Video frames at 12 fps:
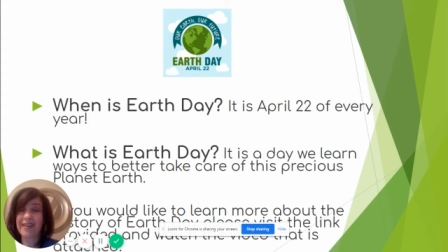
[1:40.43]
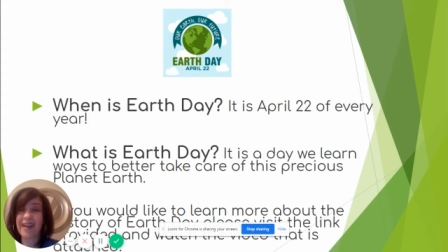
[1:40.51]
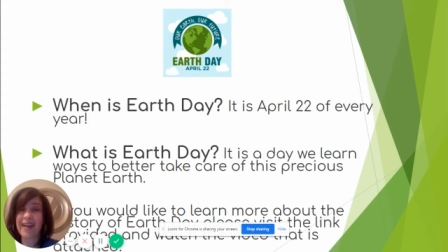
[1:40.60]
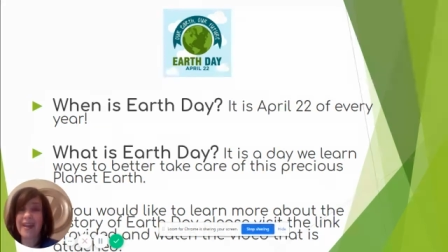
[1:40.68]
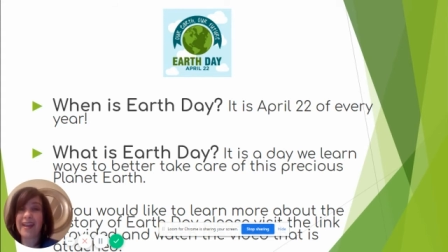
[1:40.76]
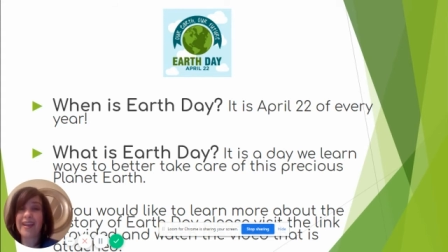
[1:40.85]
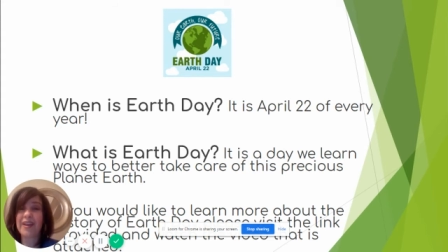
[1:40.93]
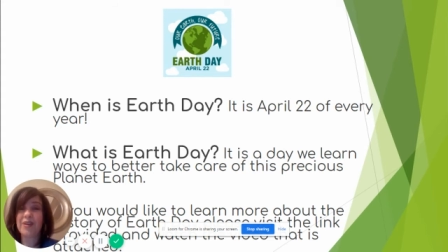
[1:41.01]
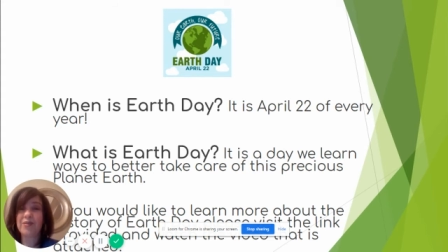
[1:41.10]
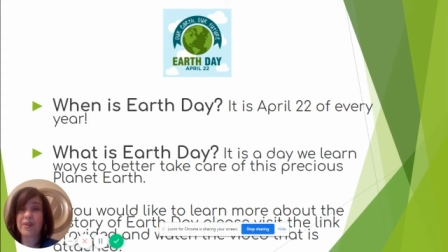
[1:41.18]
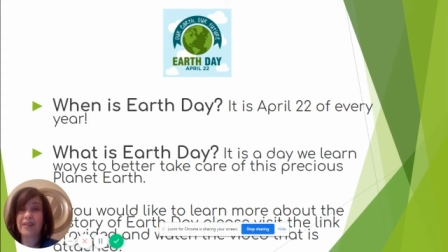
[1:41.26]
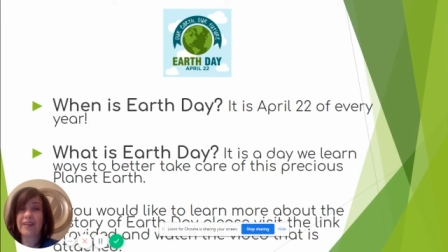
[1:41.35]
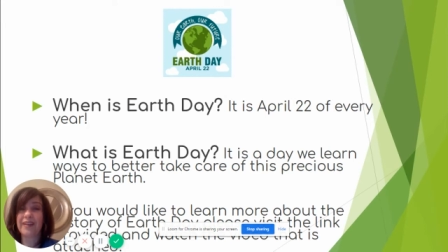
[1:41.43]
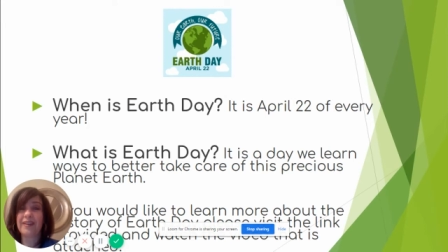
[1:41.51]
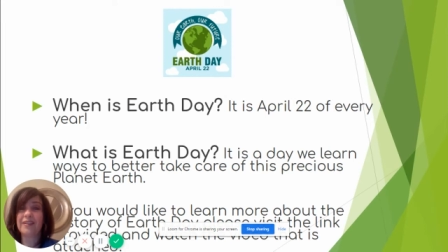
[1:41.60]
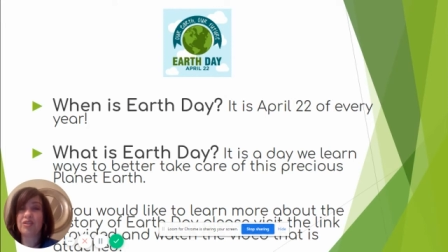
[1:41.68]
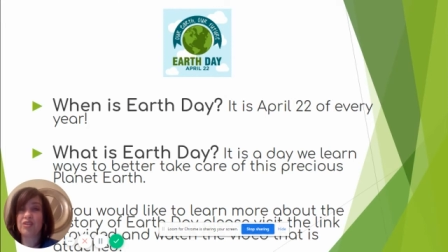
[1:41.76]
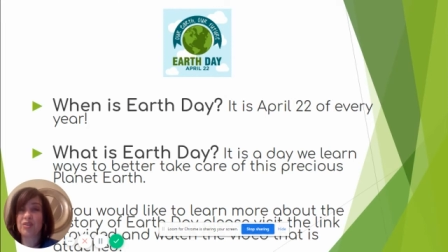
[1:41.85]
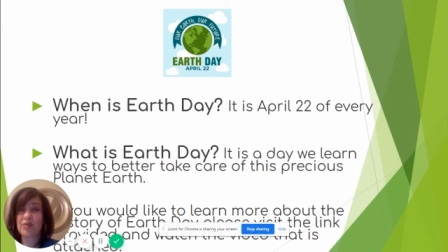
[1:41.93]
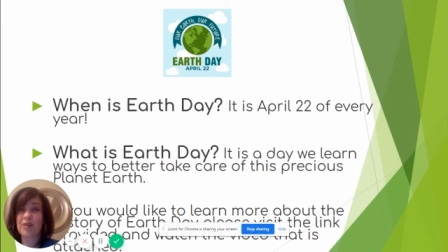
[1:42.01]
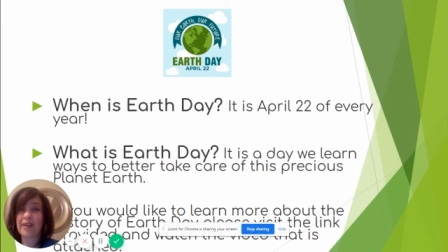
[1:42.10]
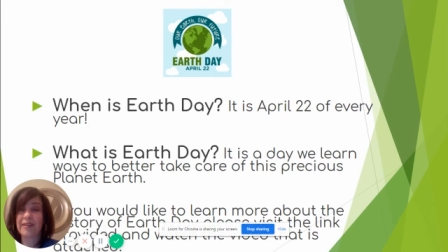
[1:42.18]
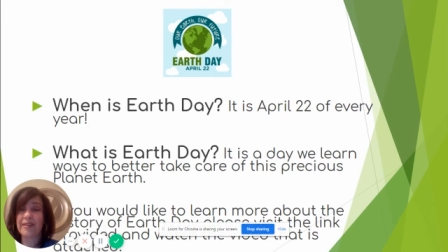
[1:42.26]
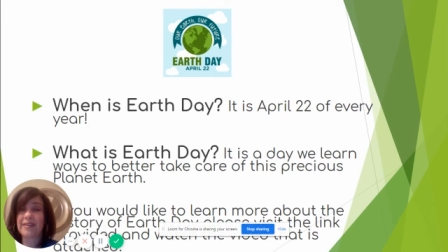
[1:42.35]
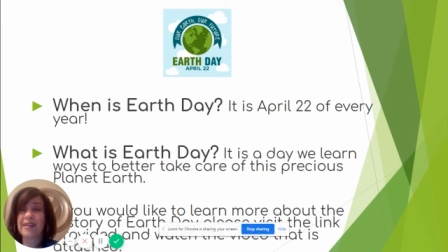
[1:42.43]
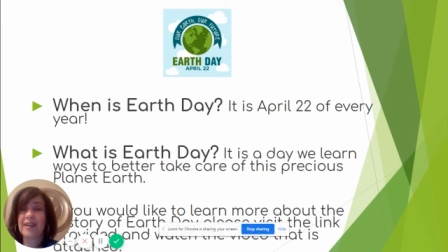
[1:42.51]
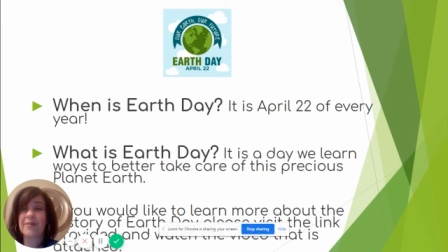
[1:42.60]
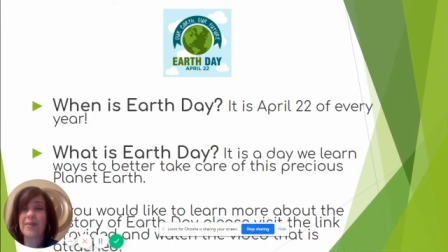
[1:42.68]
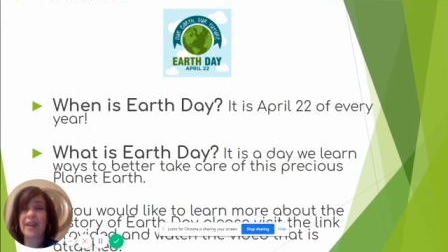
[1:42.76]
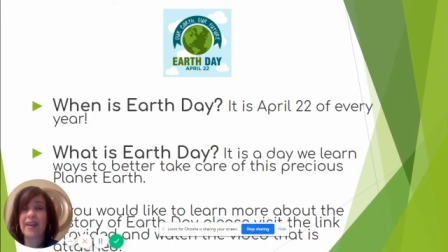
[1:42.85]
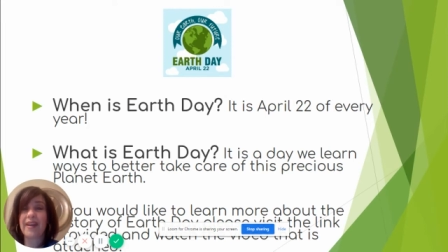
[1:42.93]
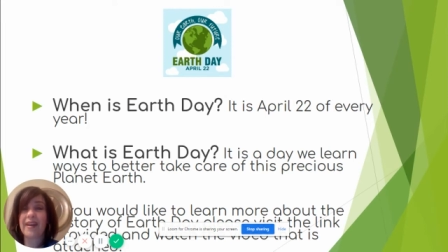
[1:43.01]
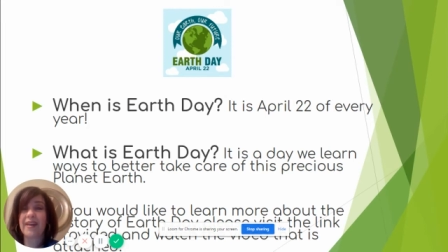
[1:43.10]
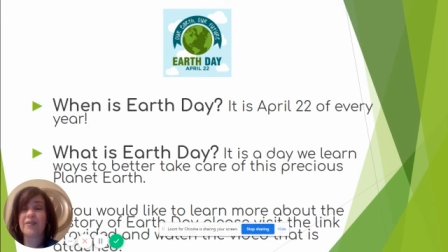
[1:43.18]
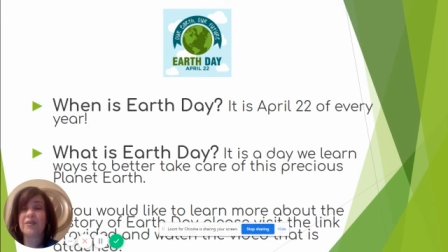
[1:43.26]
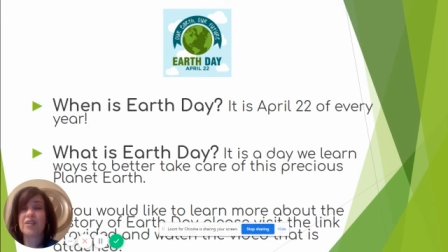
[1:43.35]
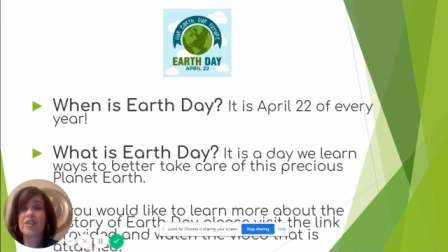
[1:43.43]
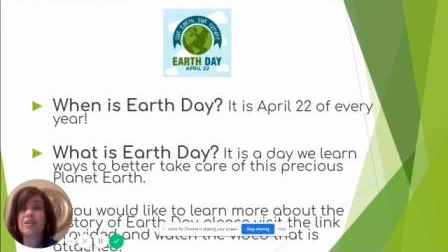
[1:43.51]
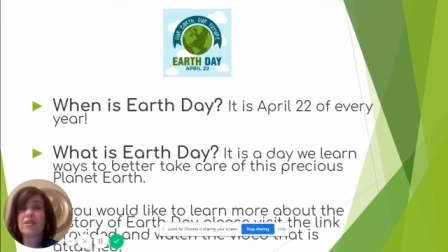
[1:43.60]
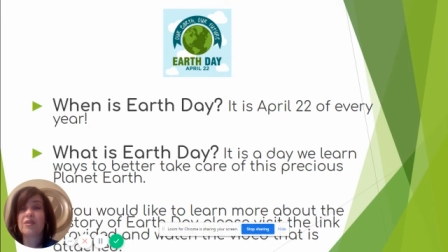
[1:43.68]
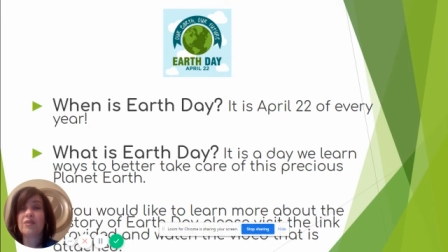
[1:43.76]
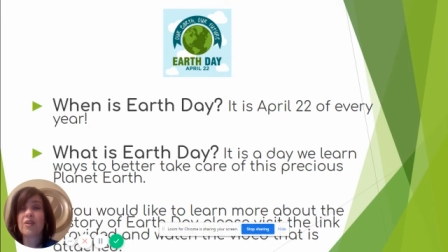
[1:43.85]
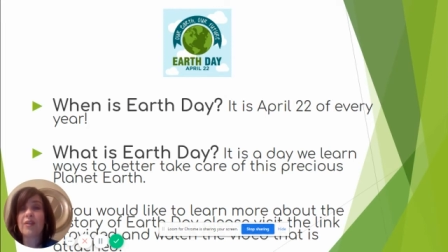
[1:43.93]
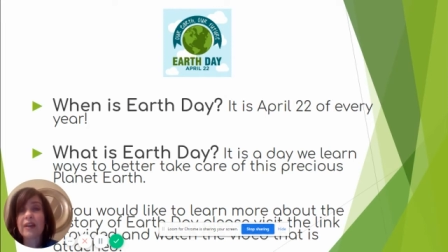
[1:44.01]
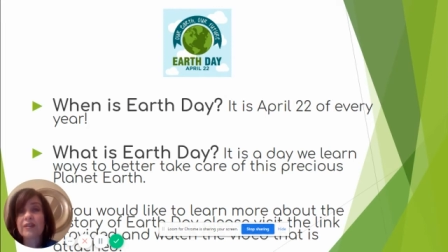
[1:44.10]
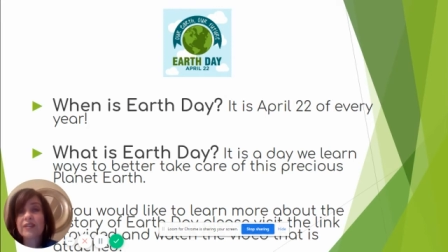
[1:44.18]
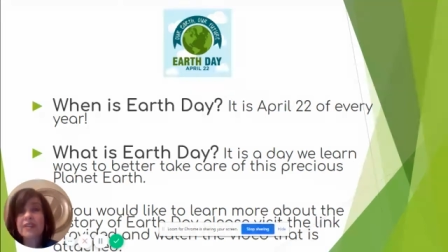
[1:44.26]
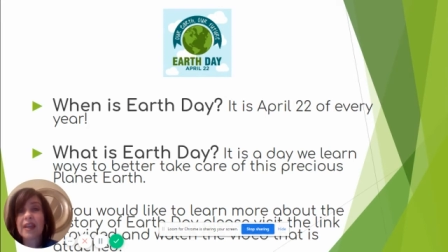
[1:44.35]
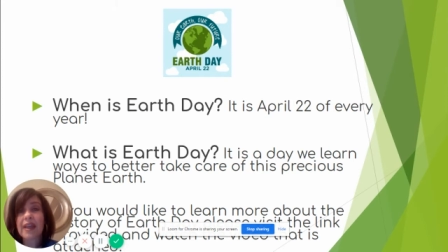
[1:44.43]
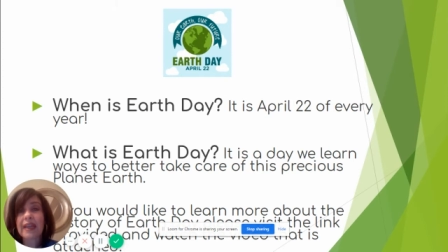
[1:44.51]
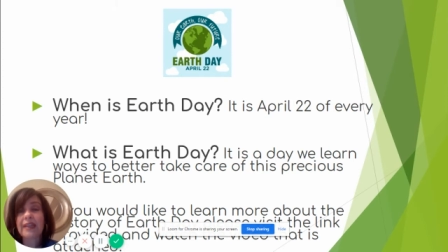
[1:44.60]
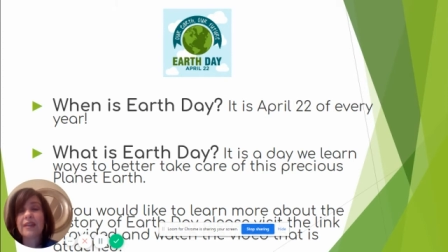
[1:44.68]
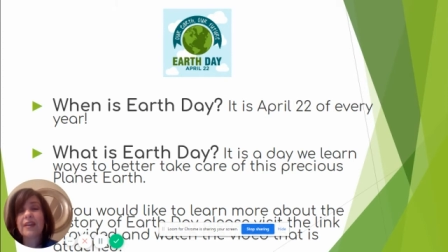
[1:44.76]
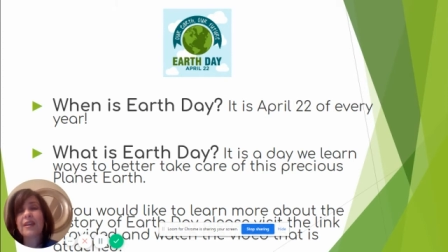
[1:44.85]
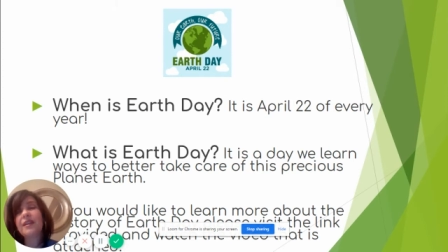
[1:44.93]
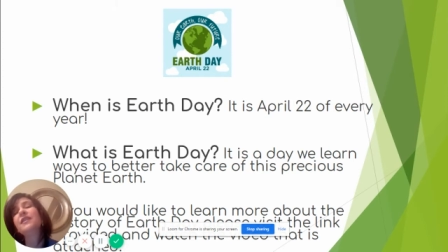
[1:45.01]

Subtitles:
I really enjoy the time I have to go outside,